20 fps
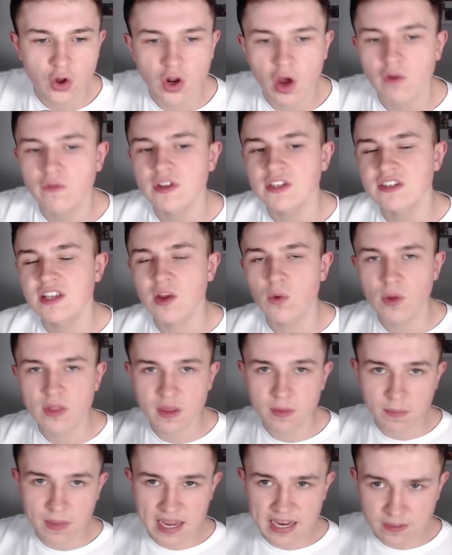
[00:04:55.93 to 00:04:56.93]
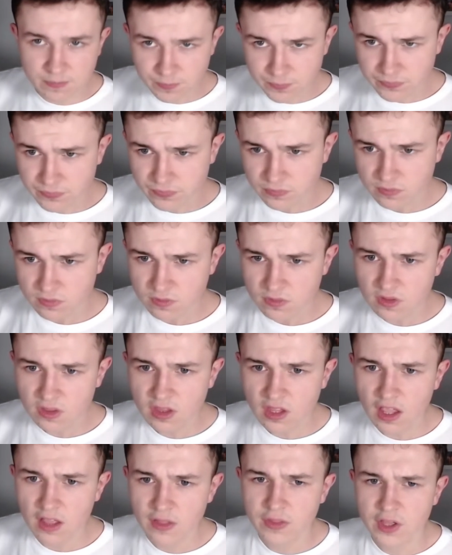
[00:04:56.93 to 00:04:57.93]
Obviously, with it being
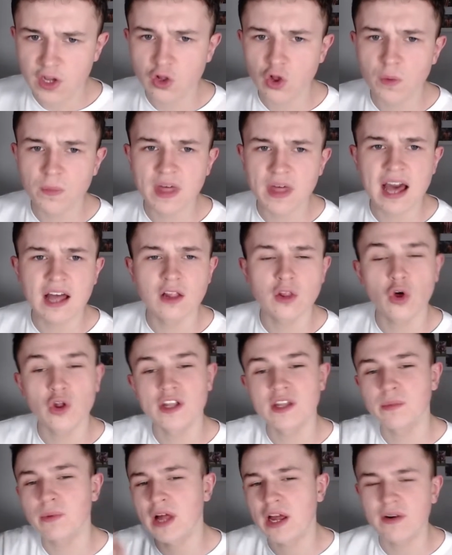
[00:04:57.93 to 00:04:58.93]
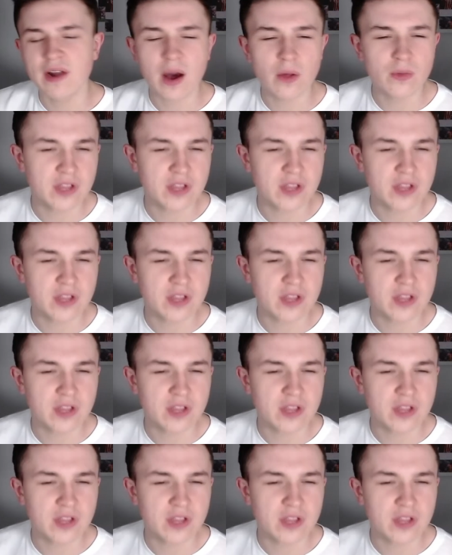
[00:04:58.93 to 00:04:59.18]
the club that are loaning the player out.